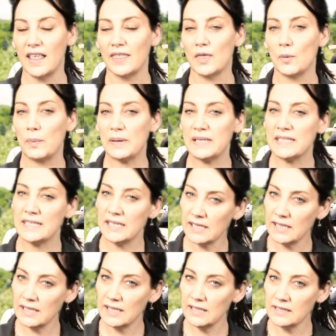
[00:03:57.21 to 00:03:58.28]
the
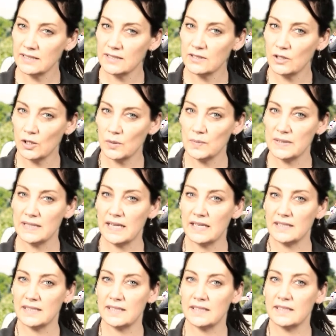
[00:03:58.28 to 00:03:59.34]
particular
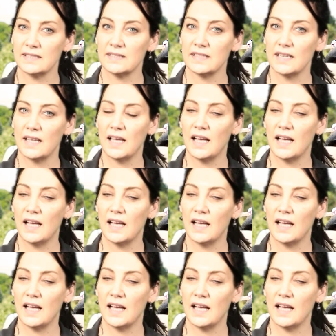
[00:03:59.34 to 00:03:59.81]
circumstances